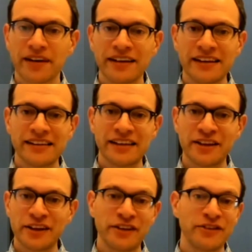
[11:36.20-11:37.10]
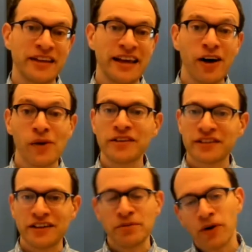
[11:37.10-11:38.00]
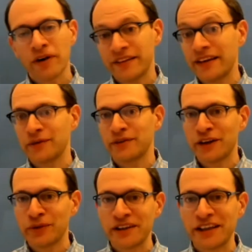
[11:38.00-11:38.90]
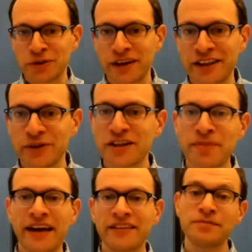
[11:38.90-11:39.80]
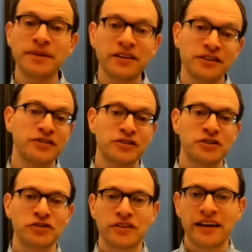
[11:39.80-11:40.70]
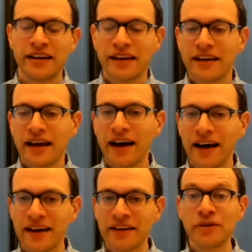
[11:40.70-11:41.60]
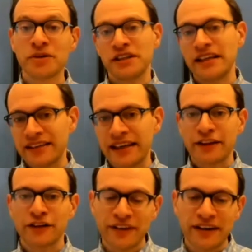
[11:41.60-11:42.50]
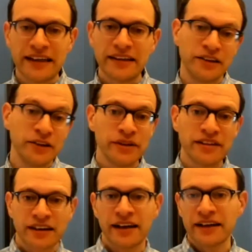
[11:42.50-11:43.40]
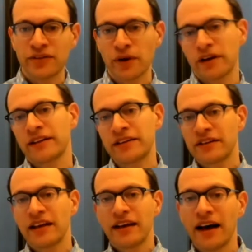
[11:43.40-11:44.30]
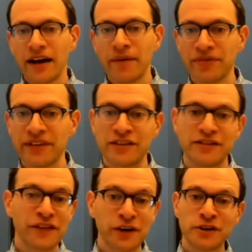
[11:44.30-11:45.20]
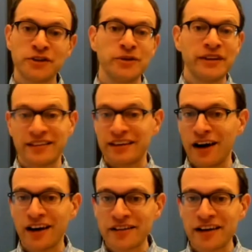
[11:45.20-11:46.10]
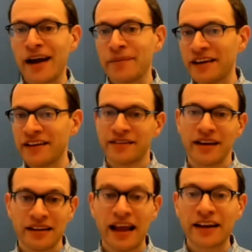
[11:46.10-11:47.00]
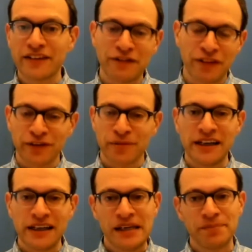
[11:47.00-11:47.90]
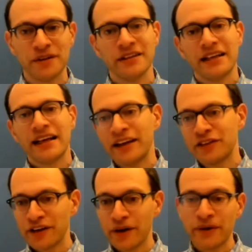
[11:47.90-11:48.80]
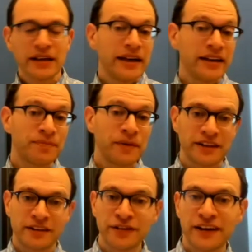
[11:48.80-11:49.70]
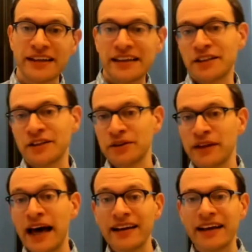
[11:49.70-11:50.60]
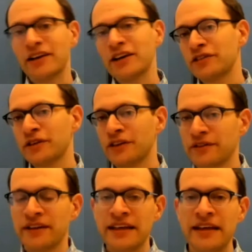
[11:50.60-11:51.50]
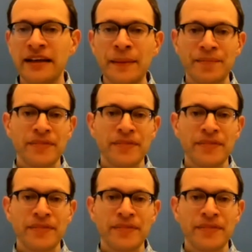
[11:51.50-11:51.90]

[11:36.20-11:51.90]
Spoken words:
They always can do more, and they're really trying to expand this because this is just a huge need to get the funding to do this kind of work that's difficult to do, takes a long time, takes a lot of effort for many people, and so it's the funding to do that, and also the